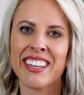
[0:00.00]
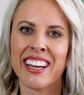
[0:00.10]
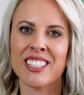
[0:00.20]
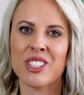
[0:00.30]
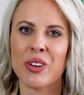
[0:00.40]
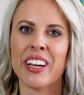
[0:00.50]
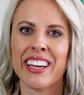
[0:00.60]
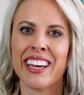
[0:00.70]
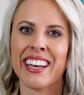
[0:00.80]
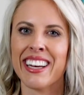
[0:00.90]
I enjoy
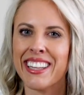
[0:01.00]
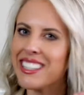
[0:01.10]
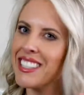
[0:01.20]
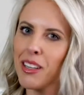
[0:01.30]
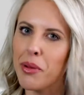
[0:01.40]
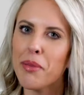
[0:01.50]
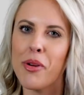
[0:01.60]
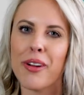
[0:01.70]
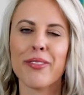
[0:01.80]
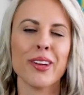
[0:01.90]
getting a little bit
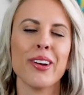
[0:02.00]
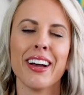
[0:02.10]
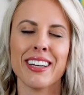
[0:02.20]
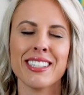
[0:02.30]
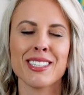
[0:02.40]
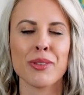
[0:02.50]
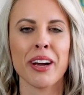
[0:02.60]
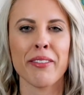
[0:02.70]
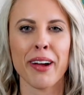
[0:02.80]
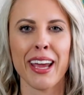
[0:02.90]
more for you guys
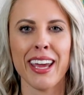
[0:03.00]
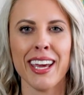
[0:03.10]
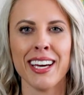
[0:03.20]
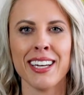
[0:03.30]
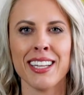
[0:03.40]
wherever I can,